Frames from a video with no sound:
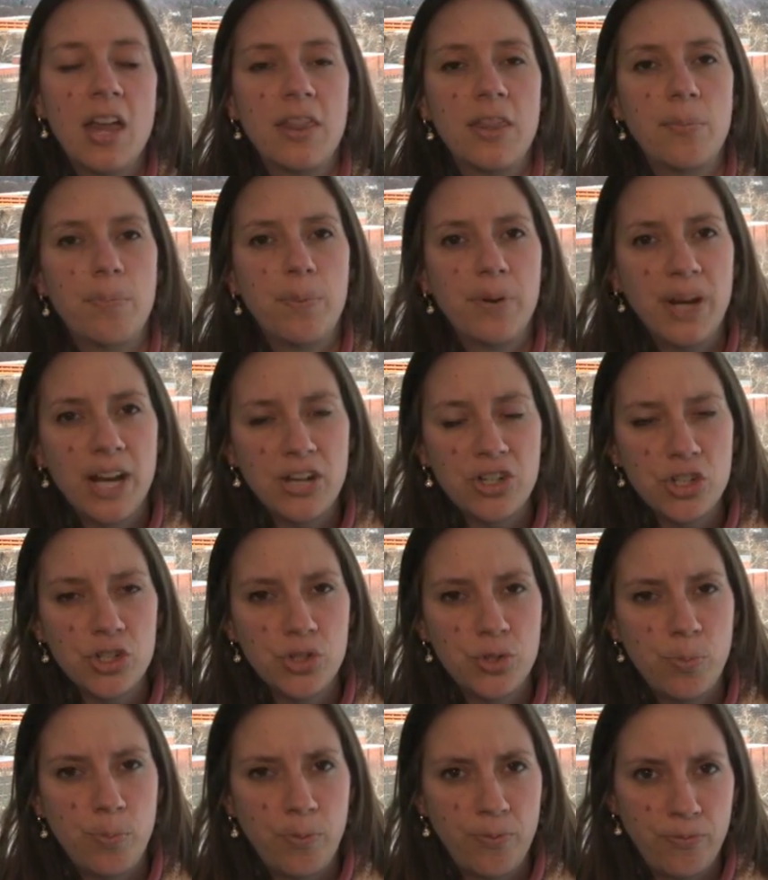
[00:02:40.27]
the pressure
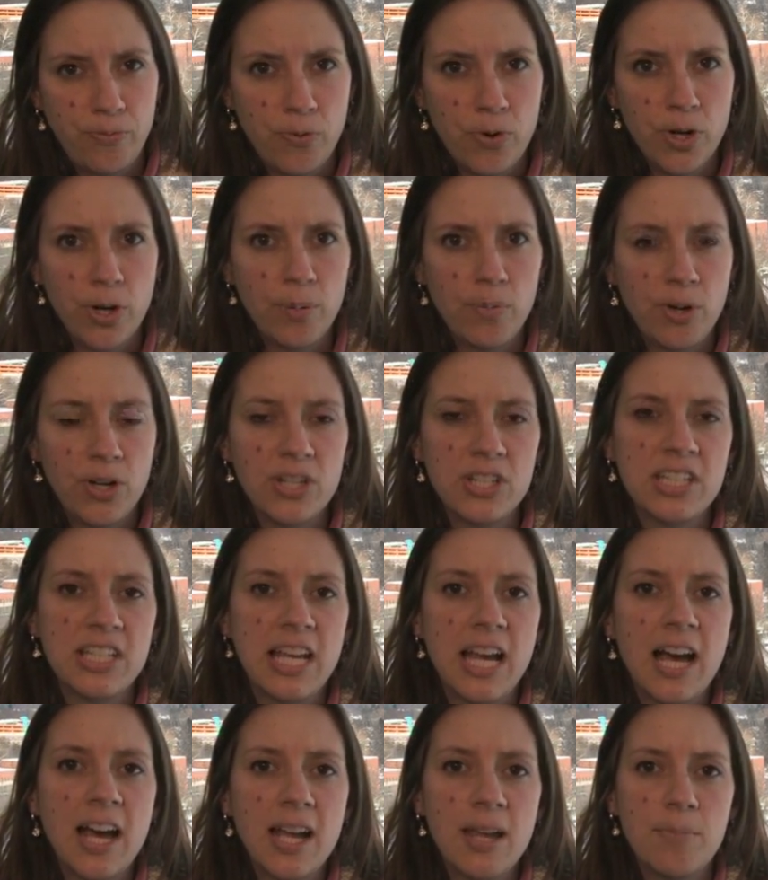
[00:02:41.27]
to perform on
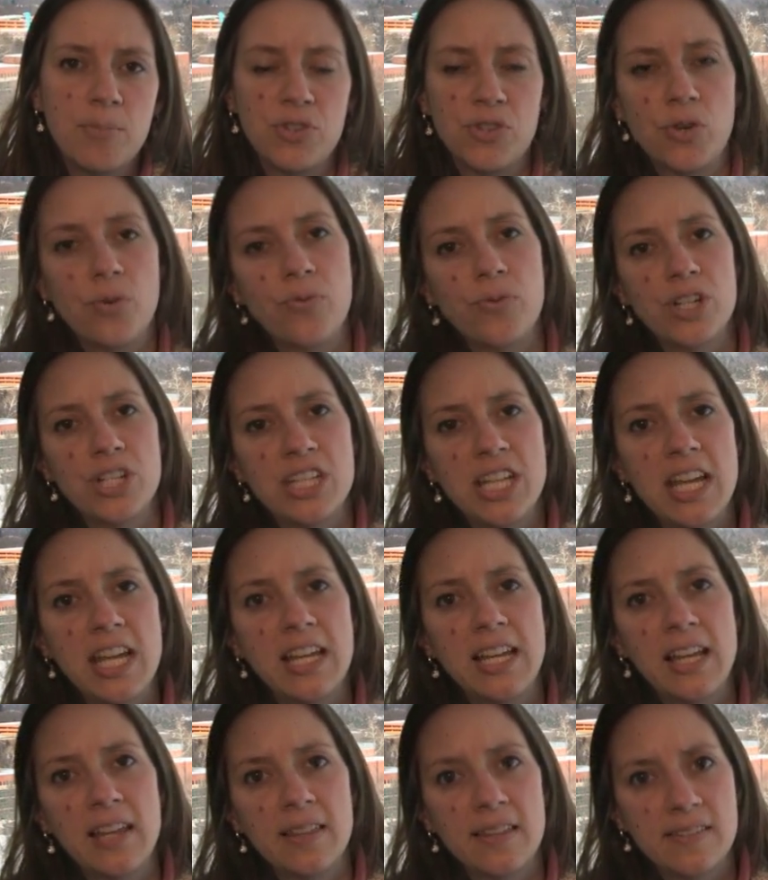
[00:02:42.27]
time is
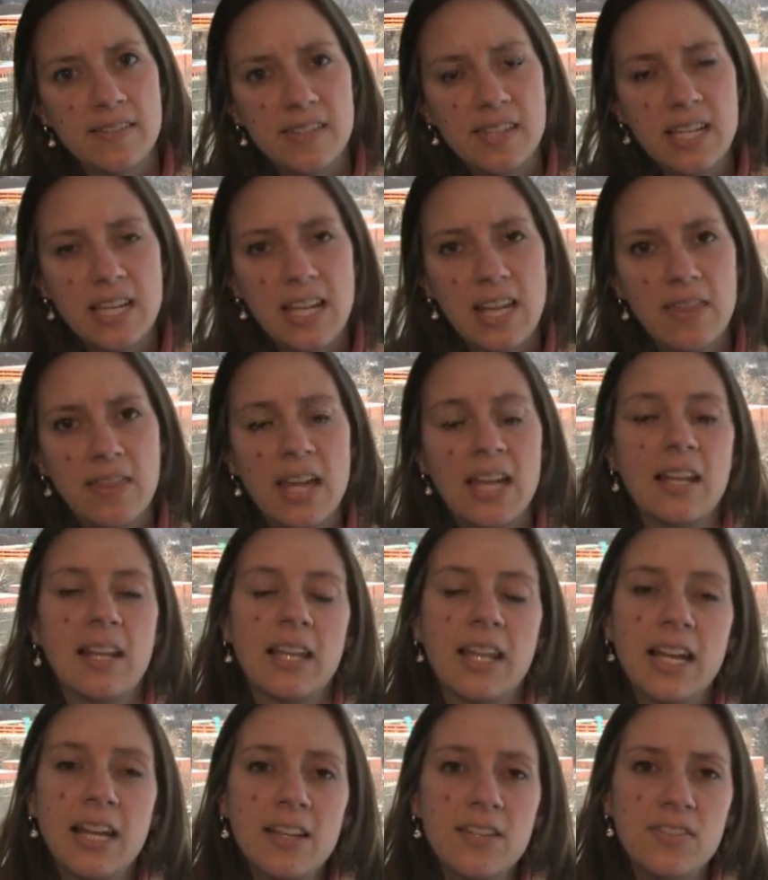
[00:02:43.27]
overtaking the city, that
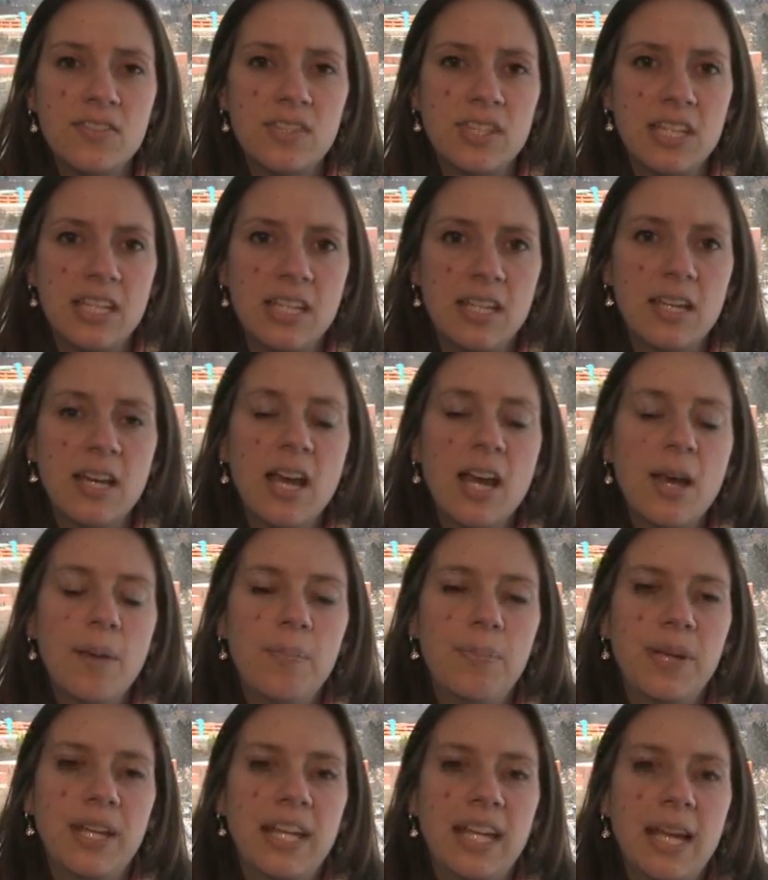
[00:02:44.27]
legacy
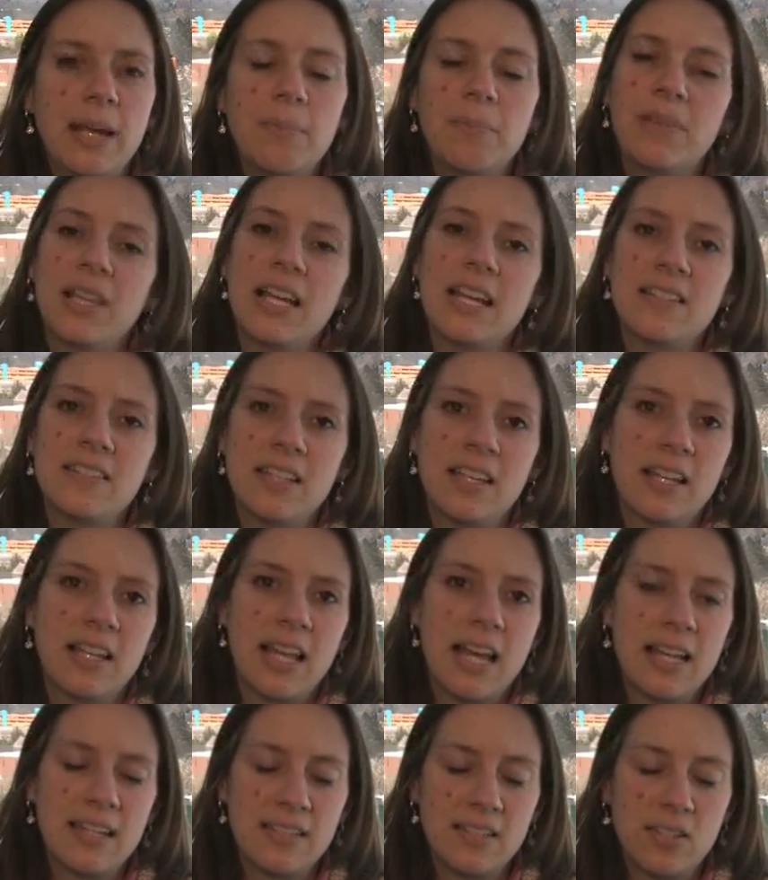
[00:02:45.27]
became less and
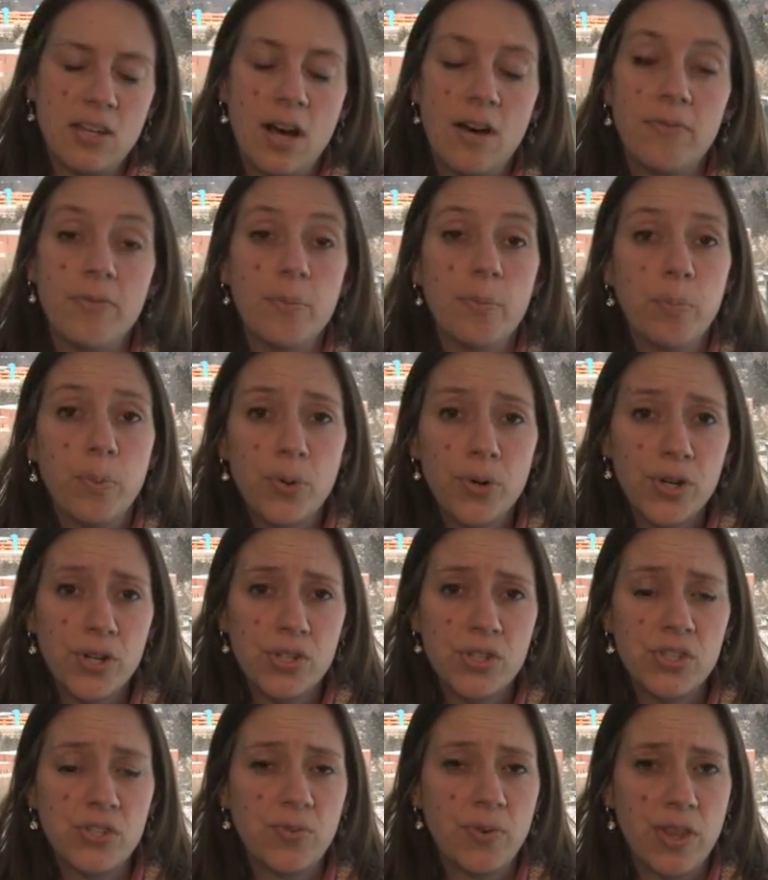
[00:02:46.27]
less of
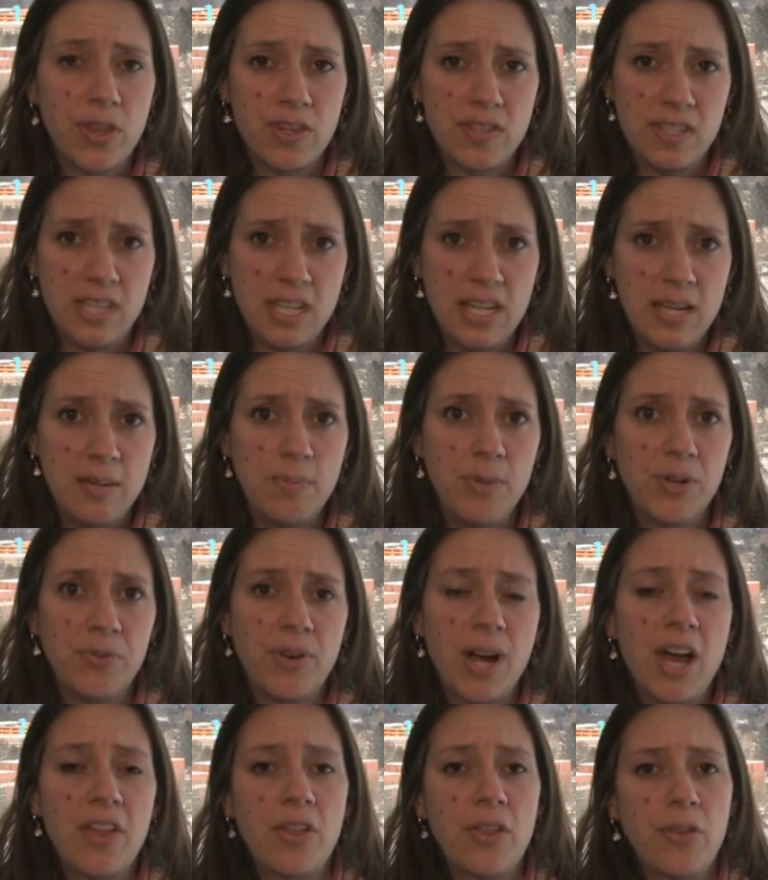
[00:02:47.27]
importance for the city, but
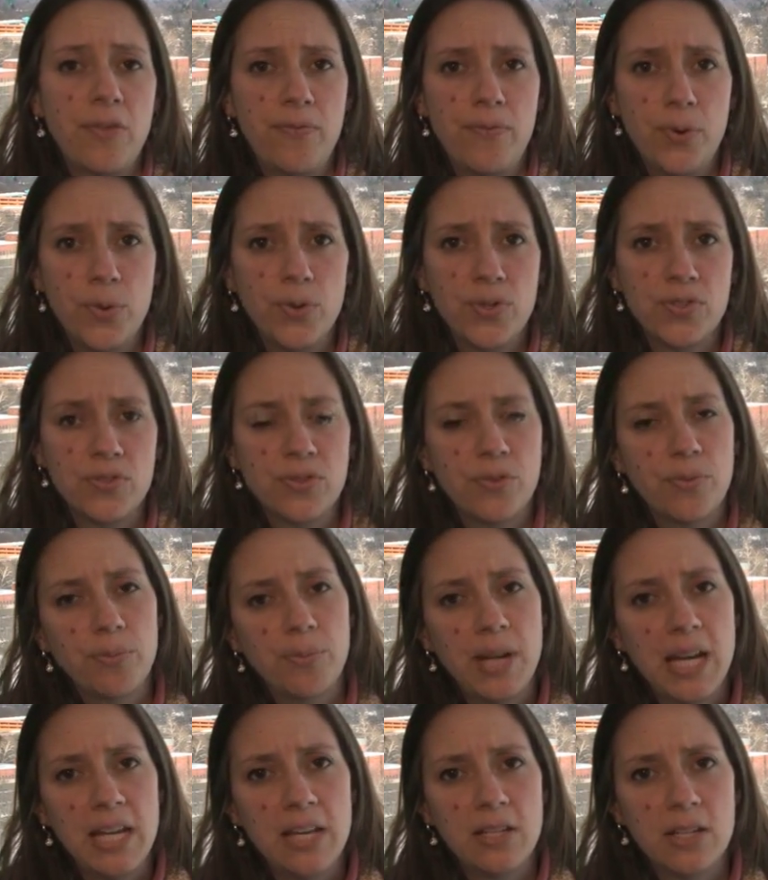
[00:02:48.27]
rather the focus
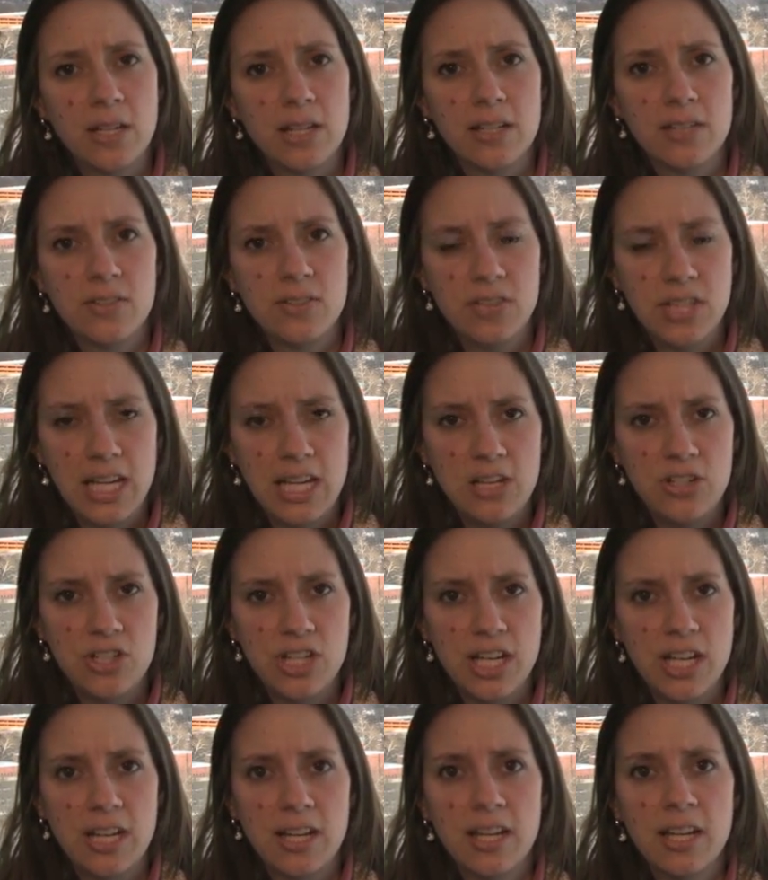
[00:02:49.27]
remained on
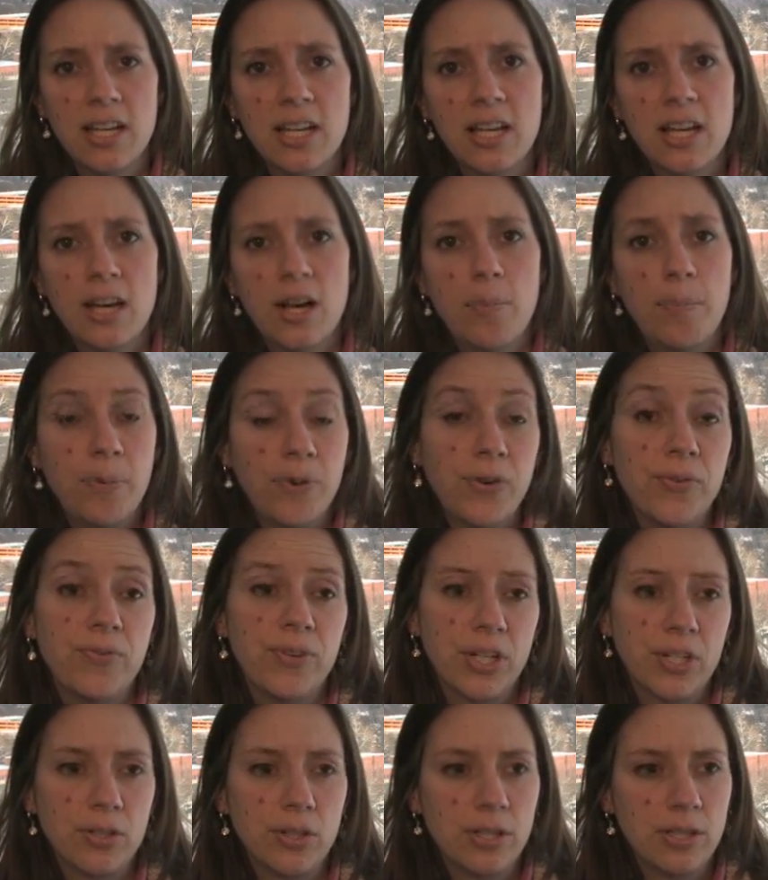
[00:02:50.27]
staging a
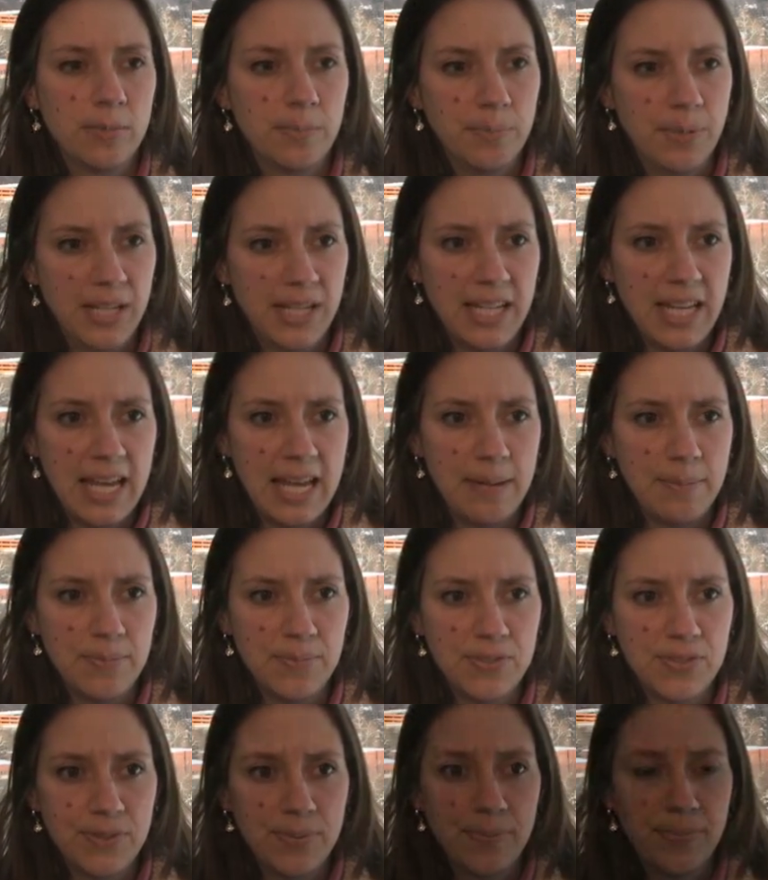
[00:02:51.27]
perfect Olympic
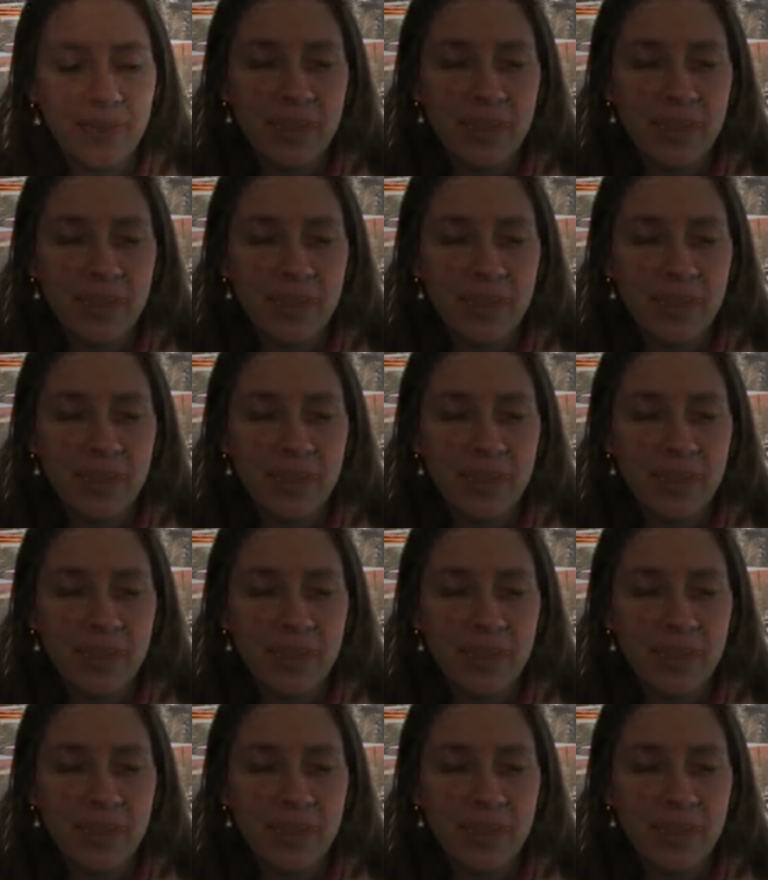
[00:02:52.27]
Games.